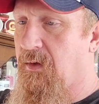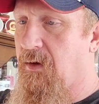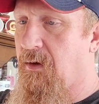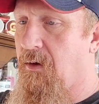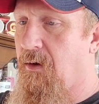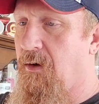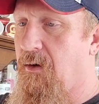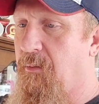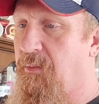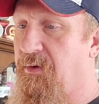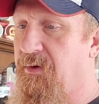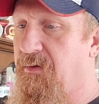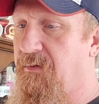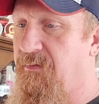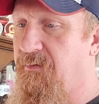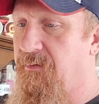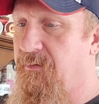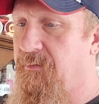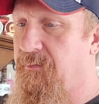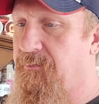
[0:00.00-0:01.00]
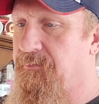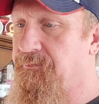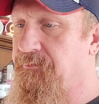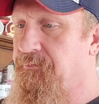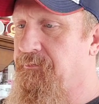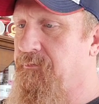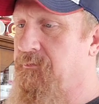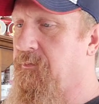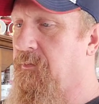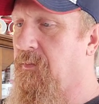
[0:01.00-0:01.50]
Oh, beautiful.
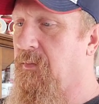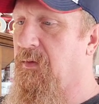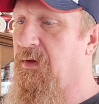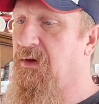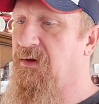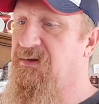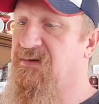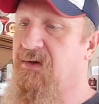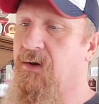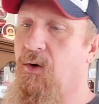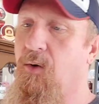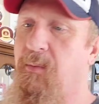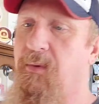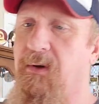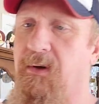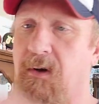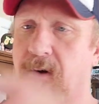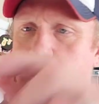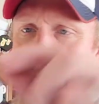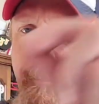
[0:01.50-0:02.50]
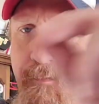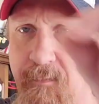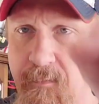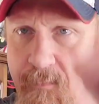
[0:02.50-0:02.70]
Here's the open comb.